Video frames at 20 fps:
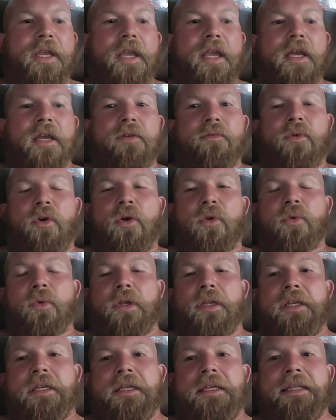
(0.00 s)
have
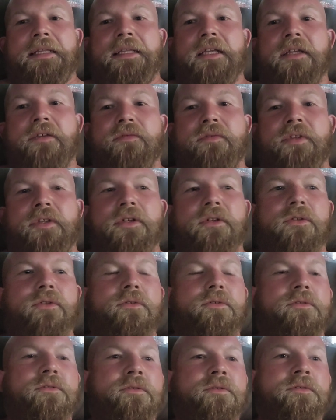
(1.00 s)
already in that
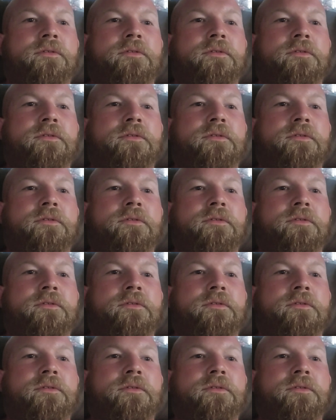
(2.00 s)
vehicle,